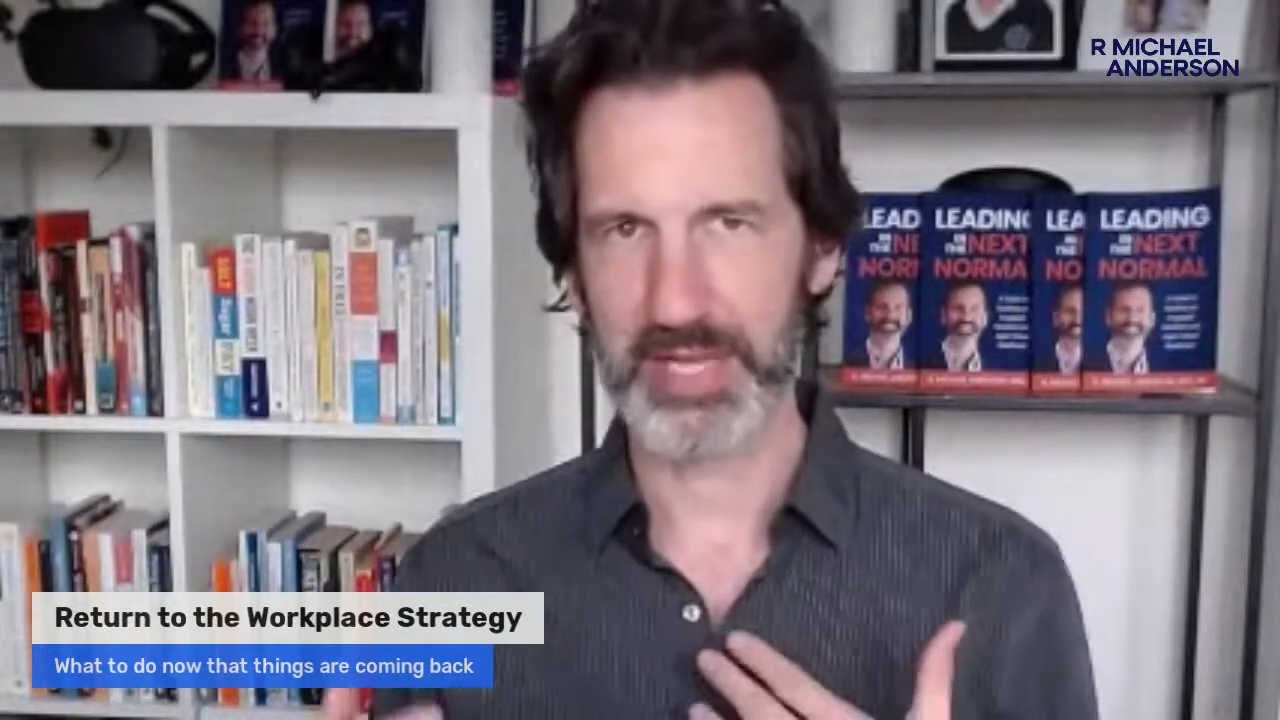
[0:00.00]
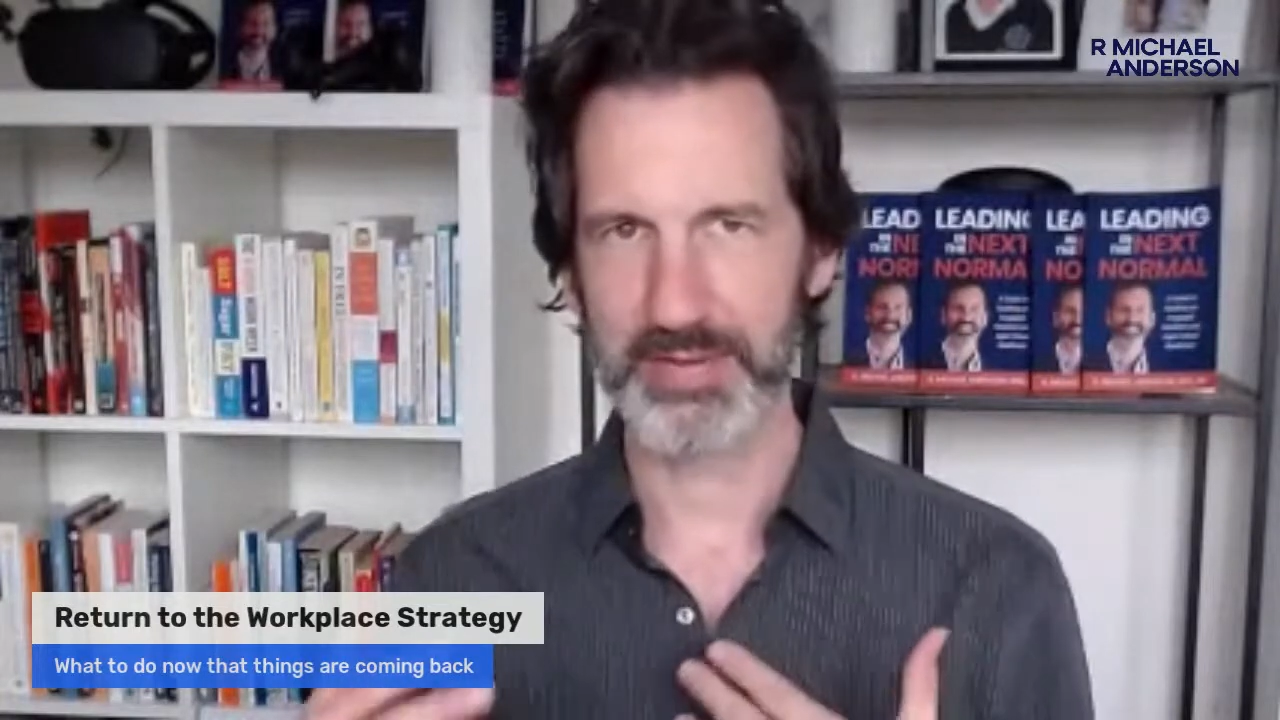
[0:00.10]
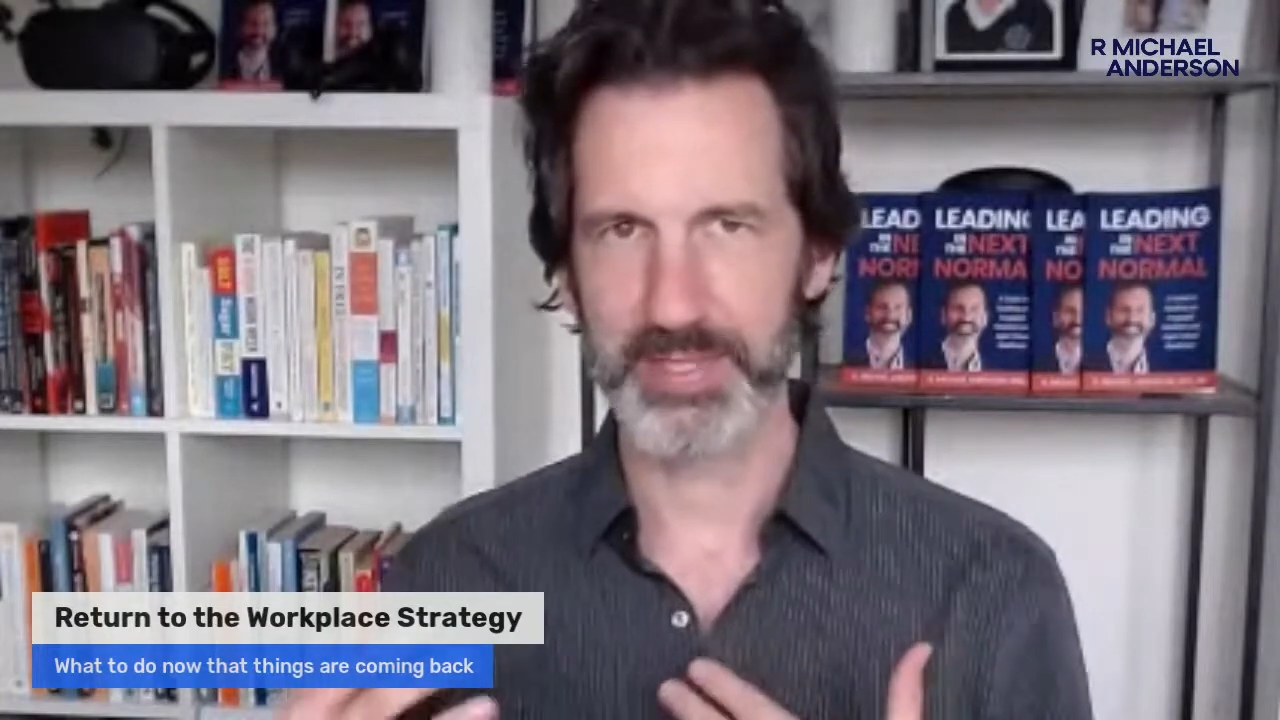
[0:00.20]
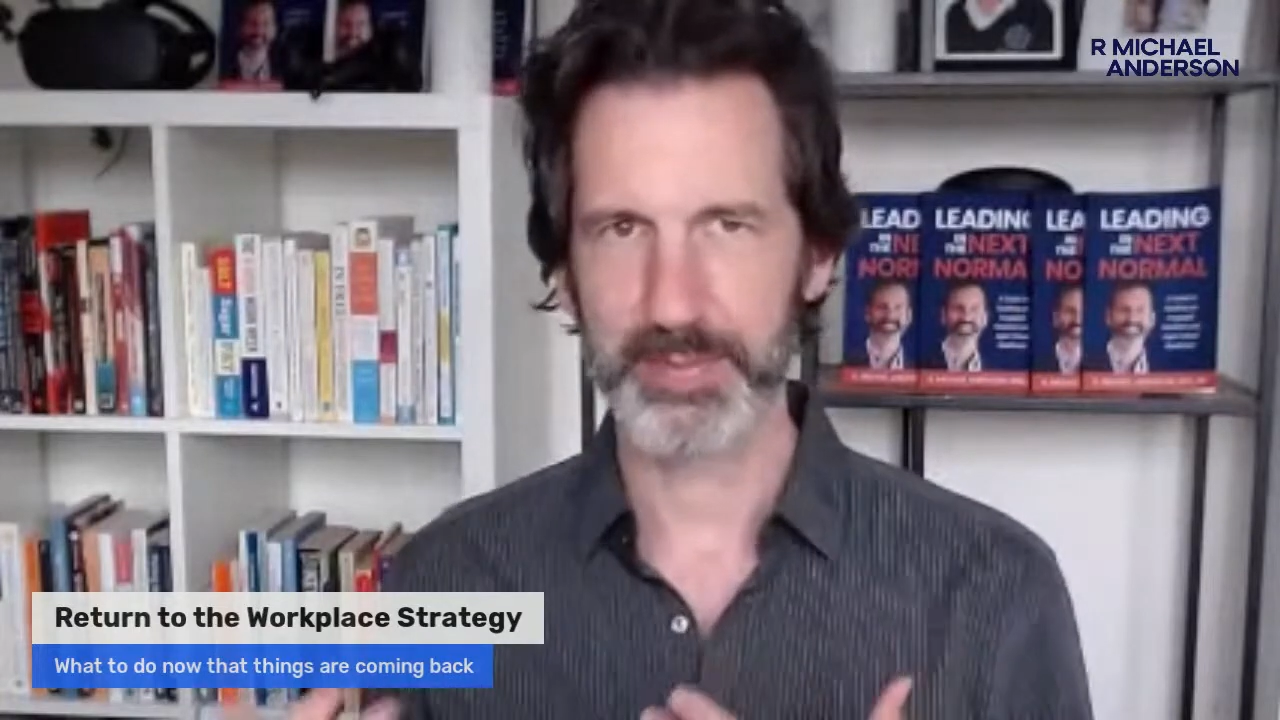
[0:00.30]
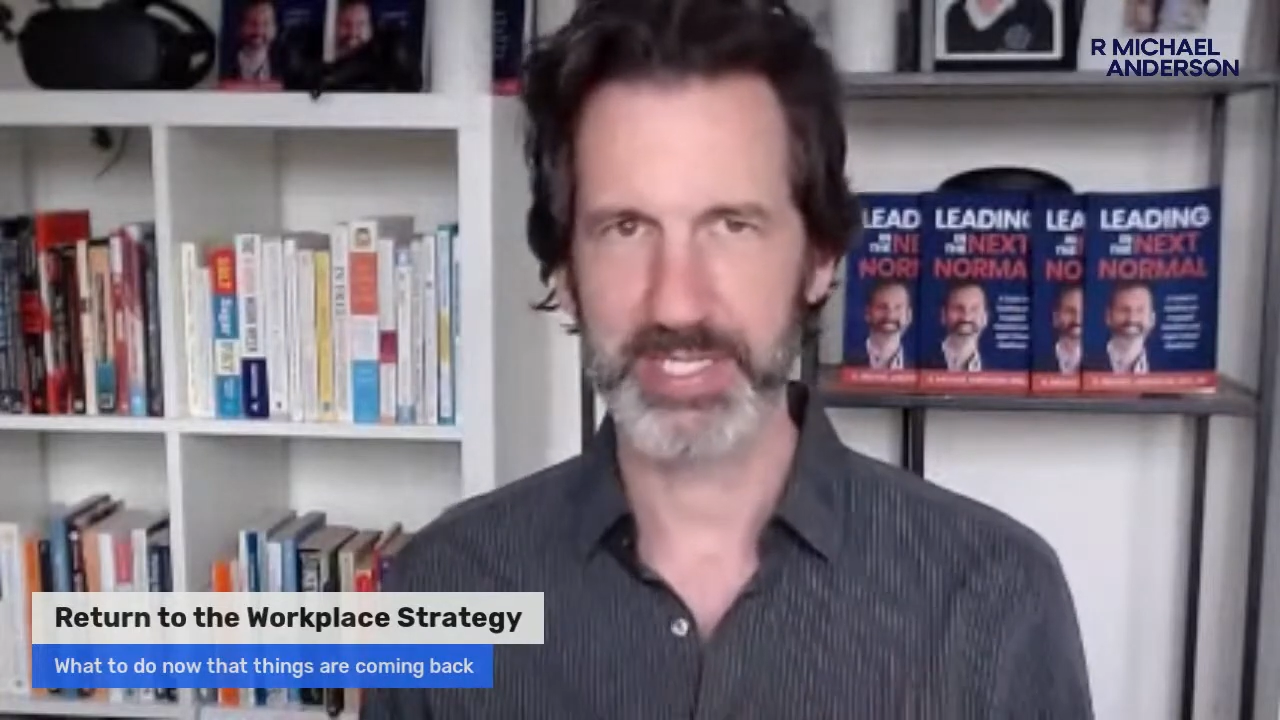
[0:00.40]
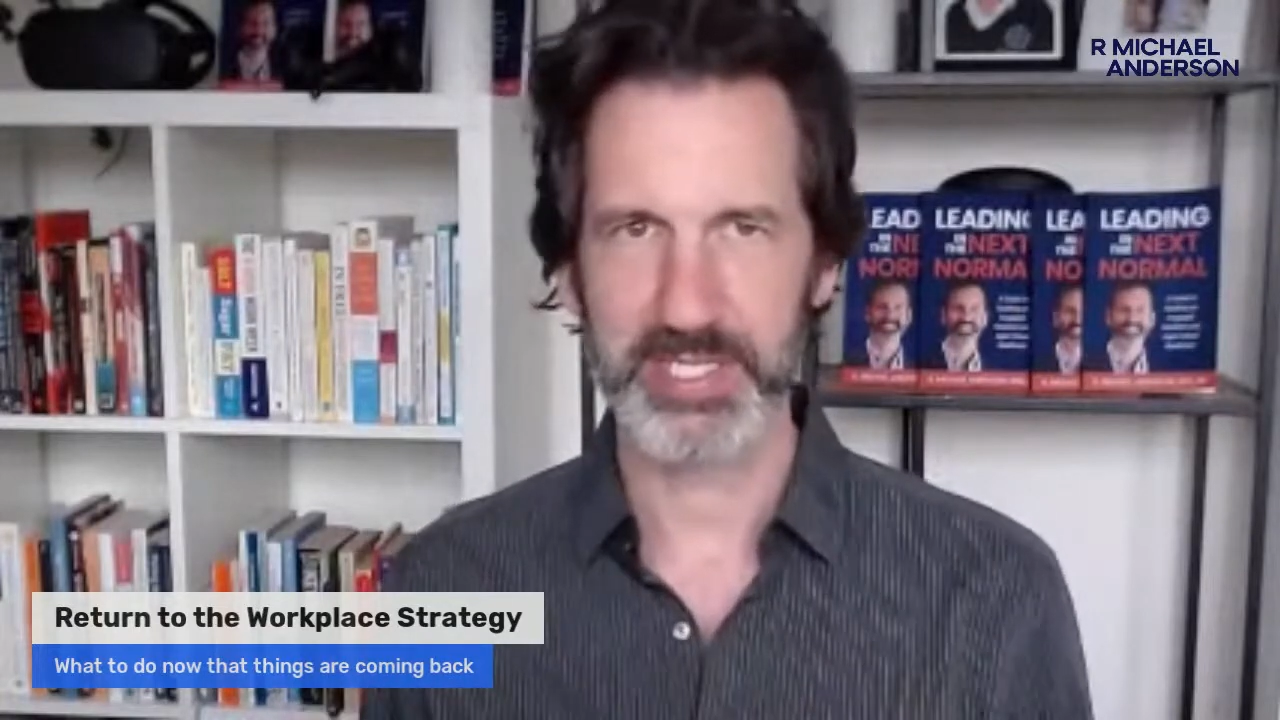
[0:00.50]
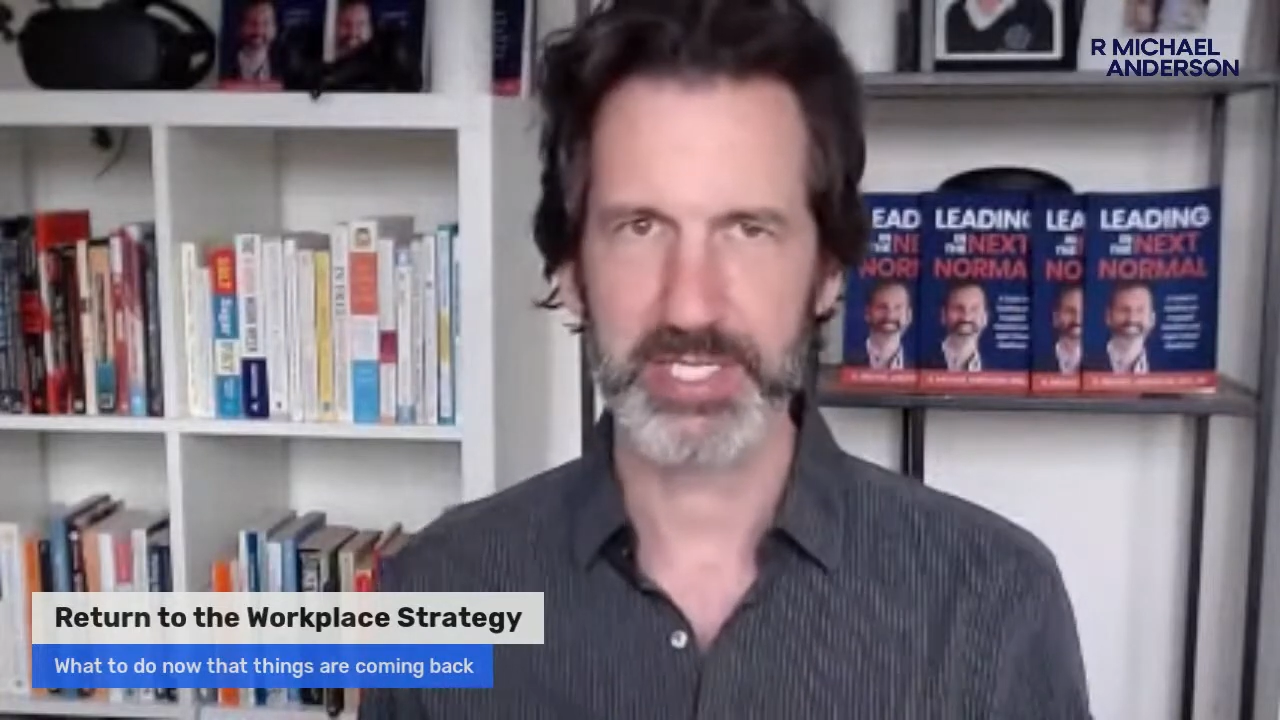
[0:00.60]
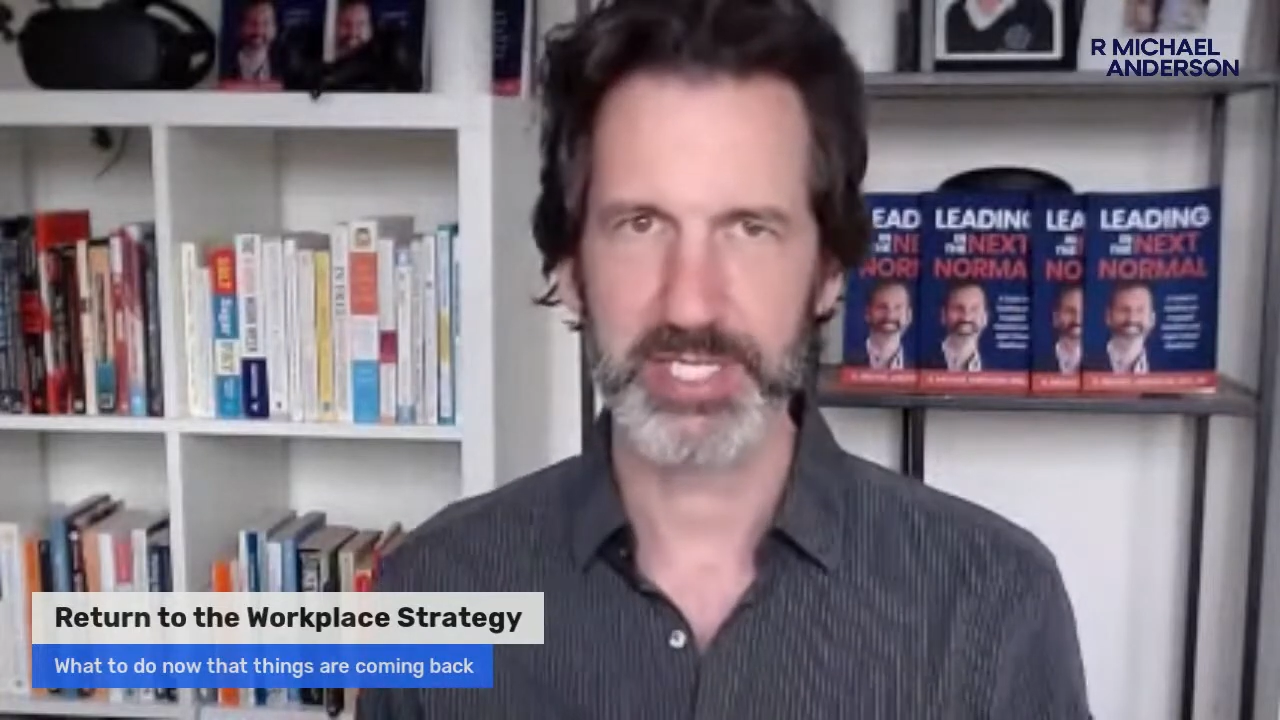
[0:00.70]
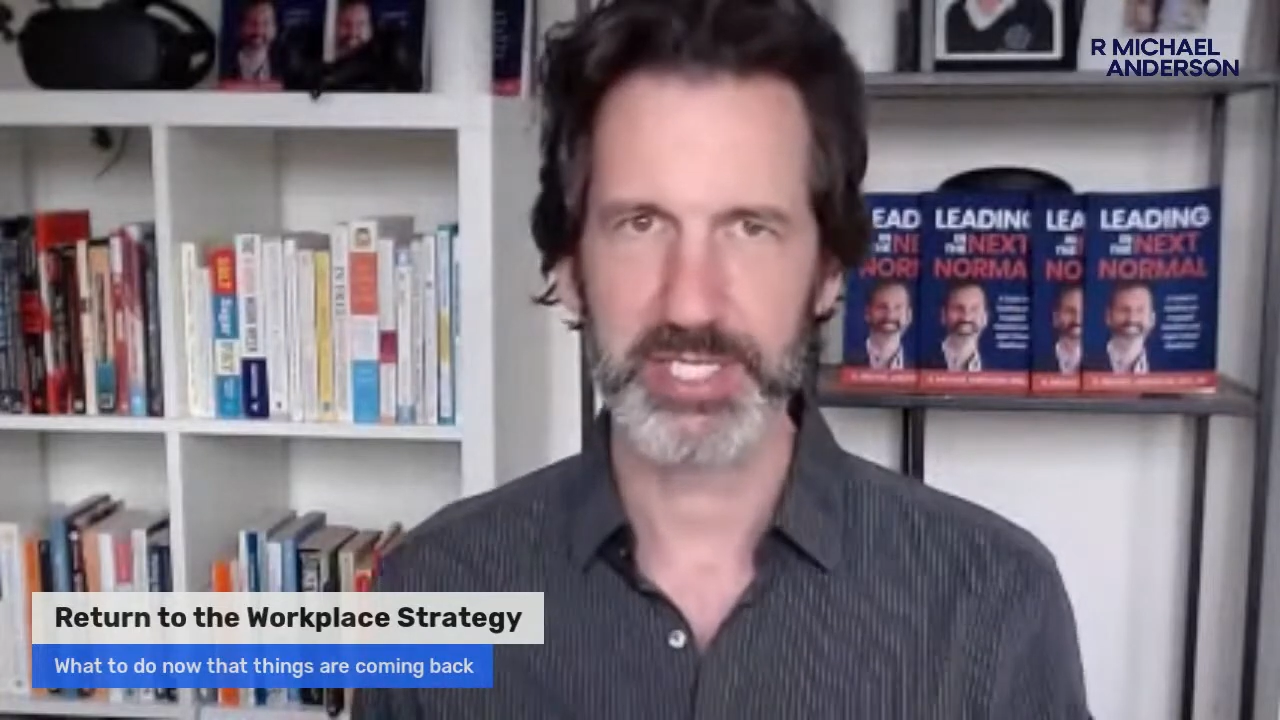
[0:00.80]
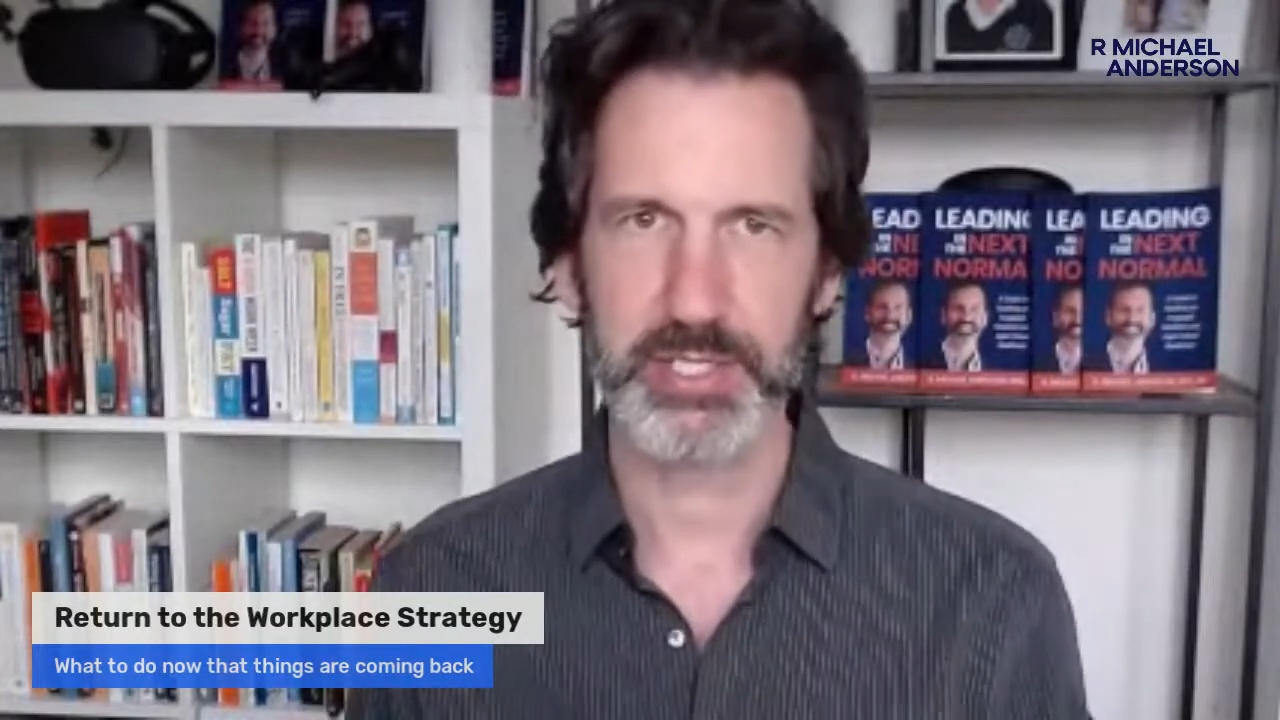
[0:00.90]
to have some
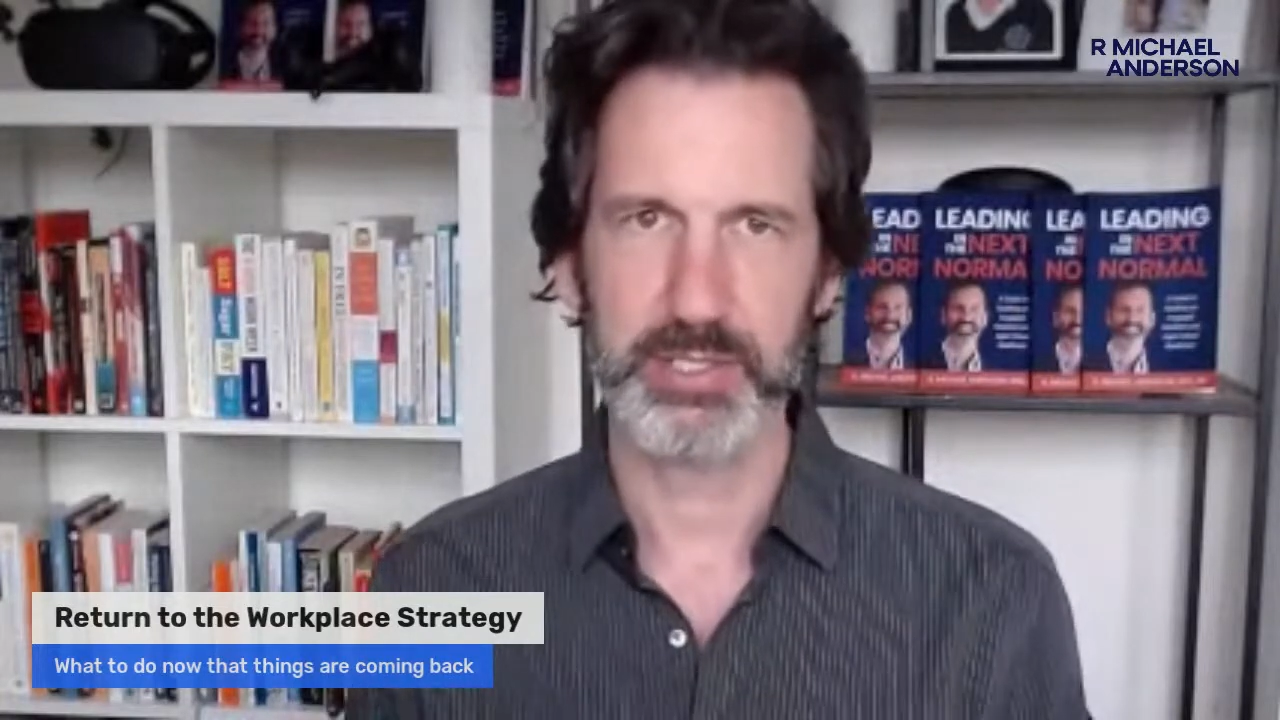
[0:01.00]
consistency